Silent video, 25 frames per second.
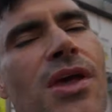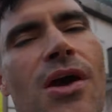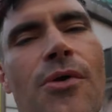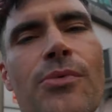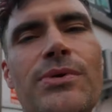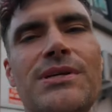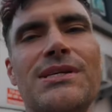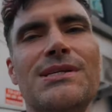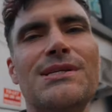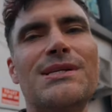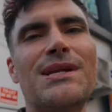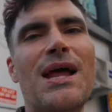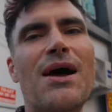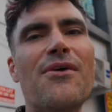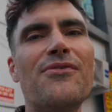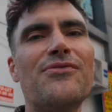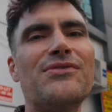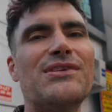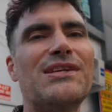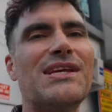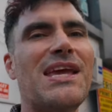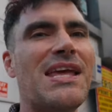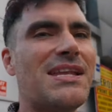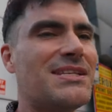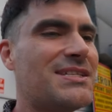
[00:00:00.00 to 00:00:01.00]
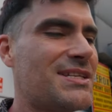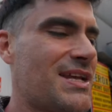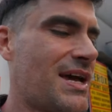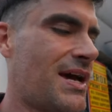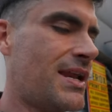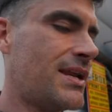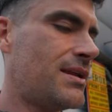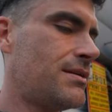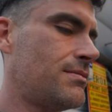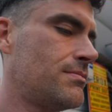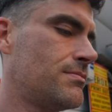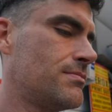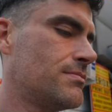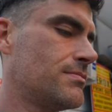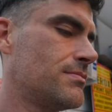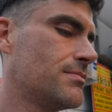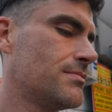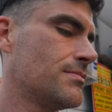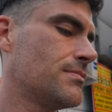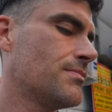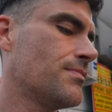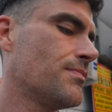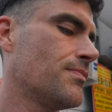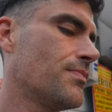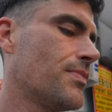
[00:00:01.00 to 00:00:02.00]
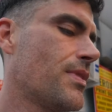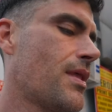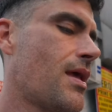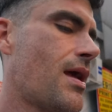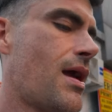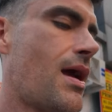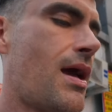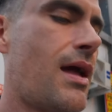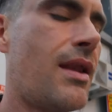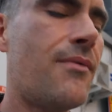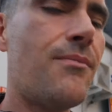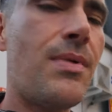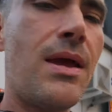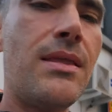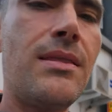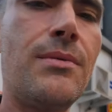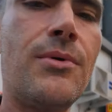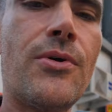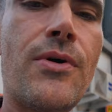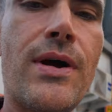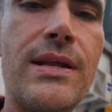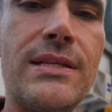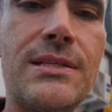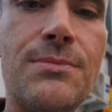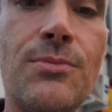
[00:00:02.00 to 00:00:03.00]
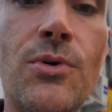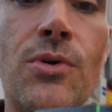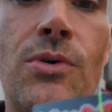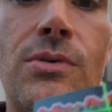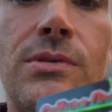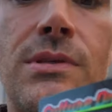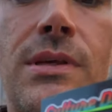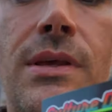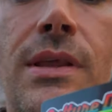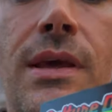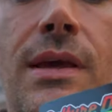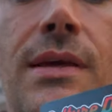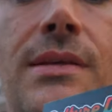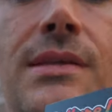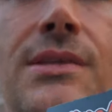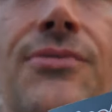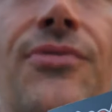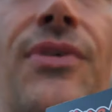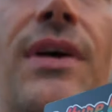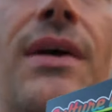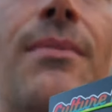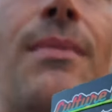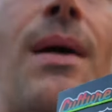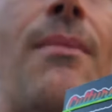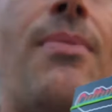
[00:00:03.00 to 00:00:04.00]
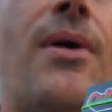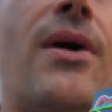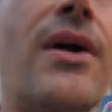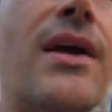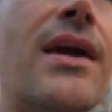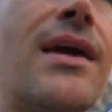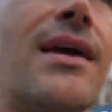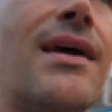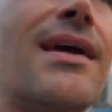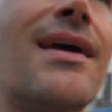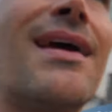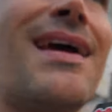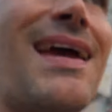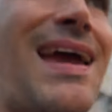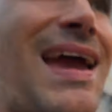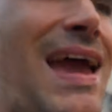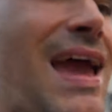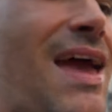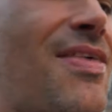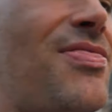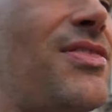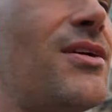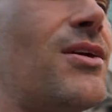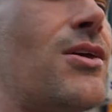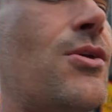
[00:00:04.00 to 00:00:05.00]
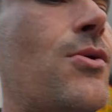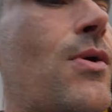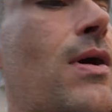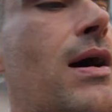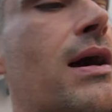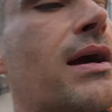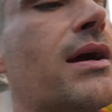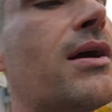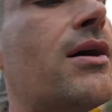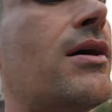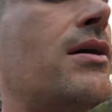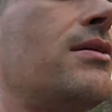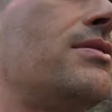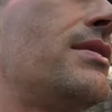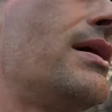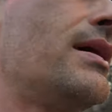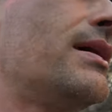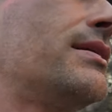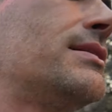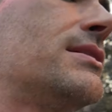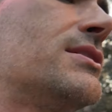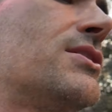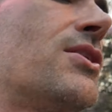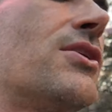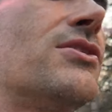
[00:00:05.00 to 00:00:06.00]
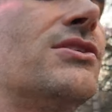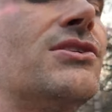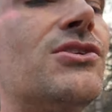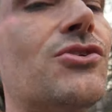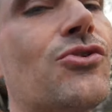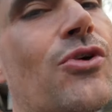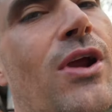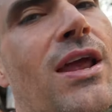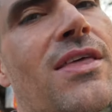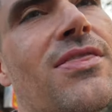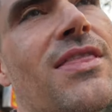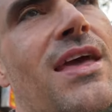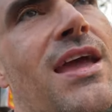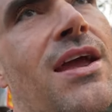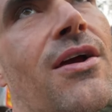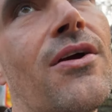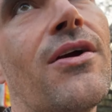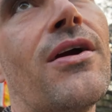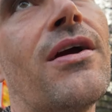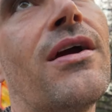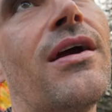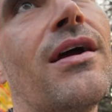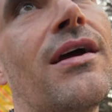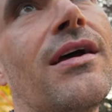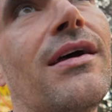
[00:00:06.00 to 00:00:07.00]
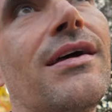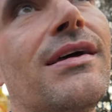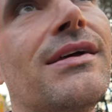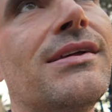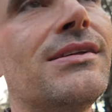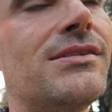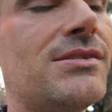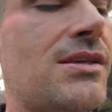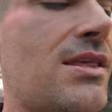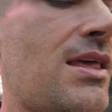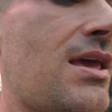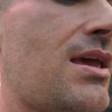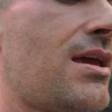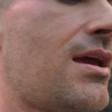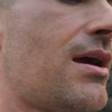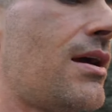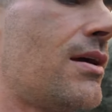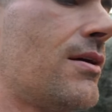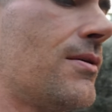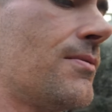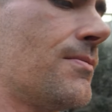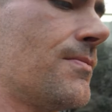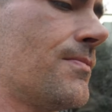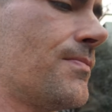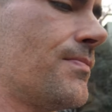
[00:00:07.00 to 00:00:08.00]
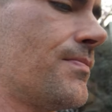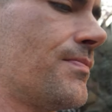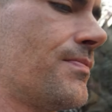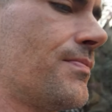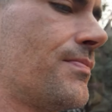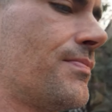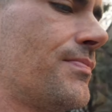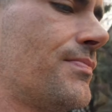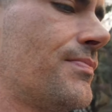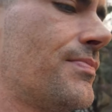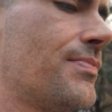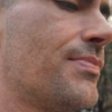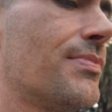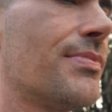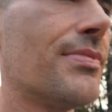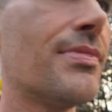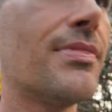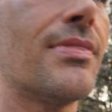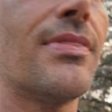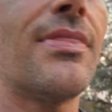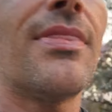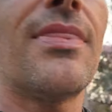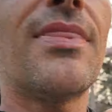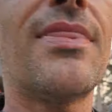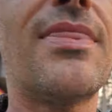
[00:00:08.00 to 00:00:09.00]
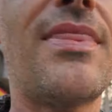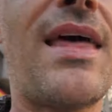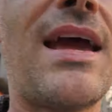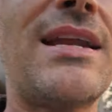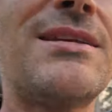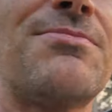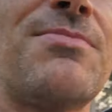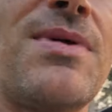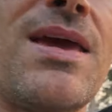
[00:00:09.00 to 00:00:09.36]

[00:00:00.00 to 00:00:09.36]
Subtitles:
Which is enough to get started. And I made them quite small, so they can just fit in my pocket. And the QR code, they can just go straight there. So there you go. That's